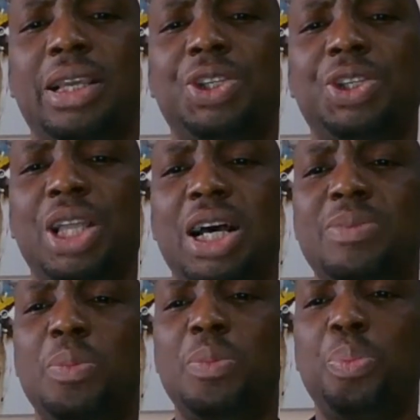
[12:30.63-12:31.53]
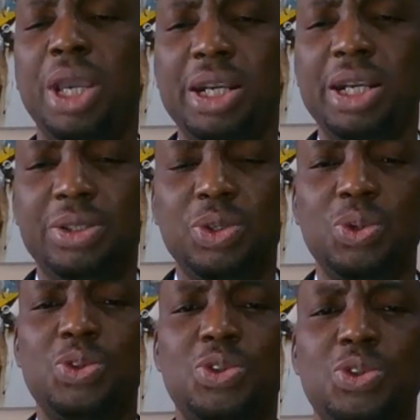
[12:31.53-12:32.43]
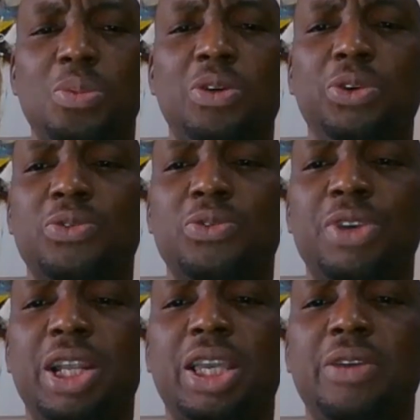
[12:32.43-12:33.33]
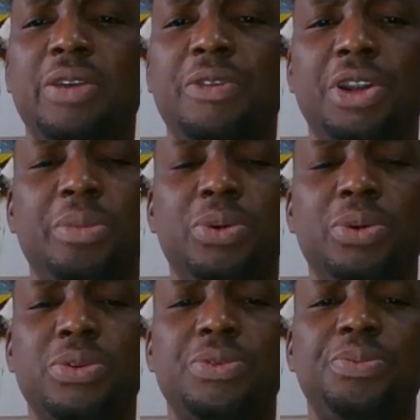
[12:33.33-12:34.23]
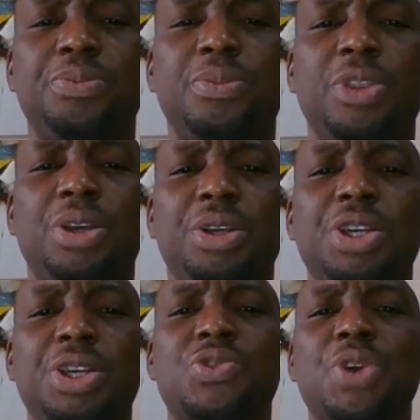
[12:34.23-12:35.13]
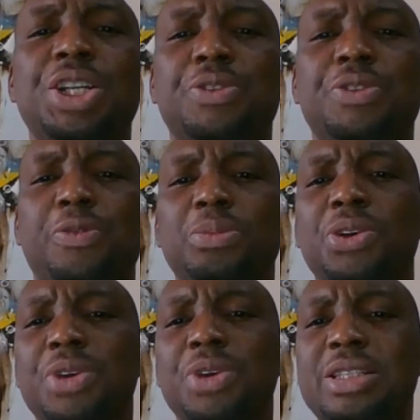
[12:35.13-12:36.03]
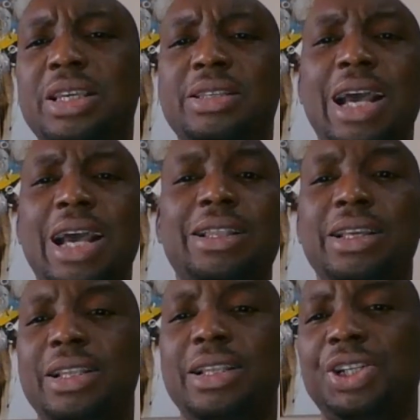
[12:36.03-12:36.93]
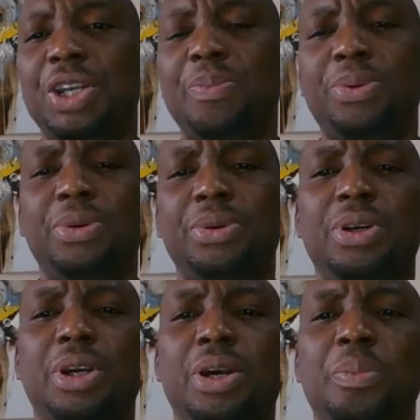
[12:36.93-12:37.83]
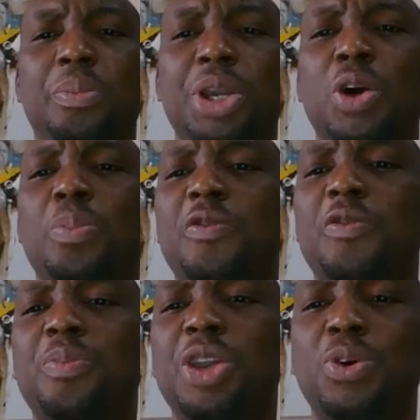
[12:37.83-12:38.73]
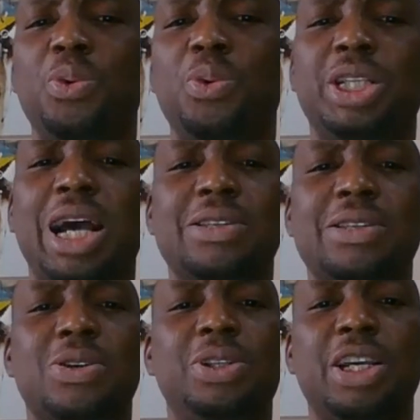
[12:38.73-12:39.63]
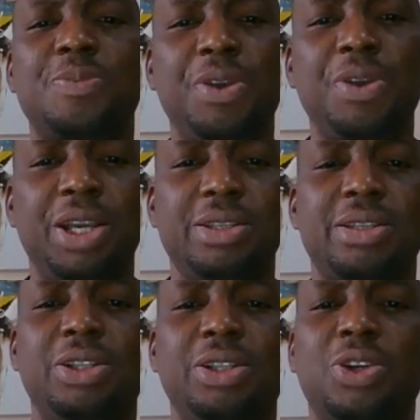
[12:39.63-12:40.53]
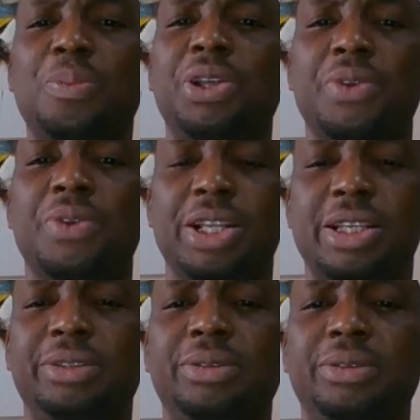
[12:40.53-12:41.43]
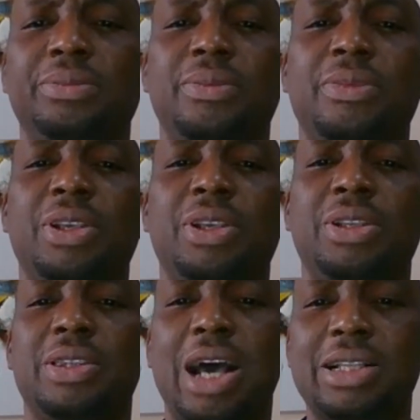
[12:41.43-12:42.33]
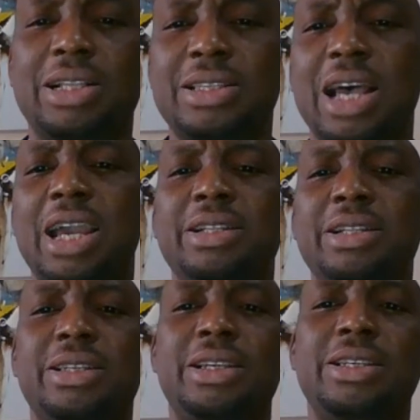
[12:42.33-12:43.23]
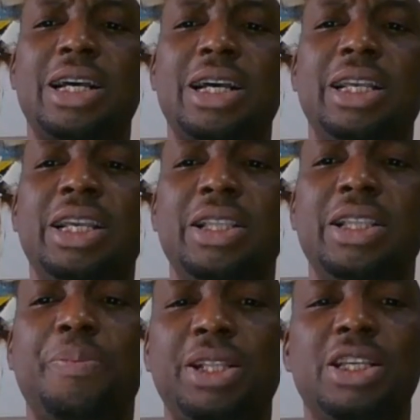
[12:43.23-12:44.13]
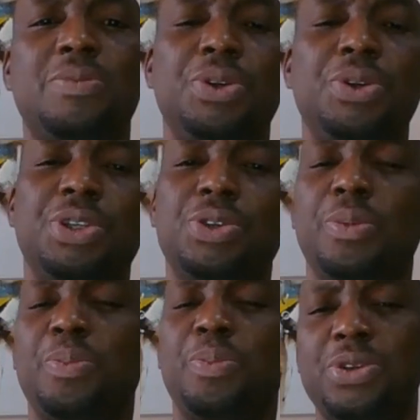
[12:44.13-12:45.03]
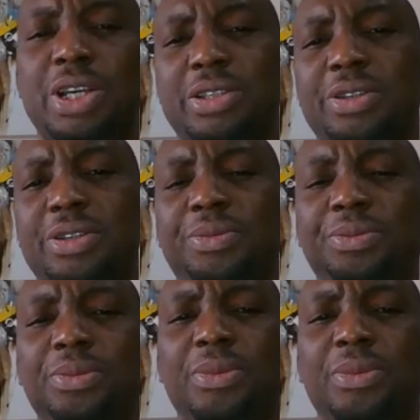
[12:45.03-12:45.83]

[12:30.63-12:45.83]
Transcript: attention has been paid to some of those very key variables. This range from the Risk Insight leadership, made up of people with hands-on experience in company rating, data scientists, and the independence built into the process.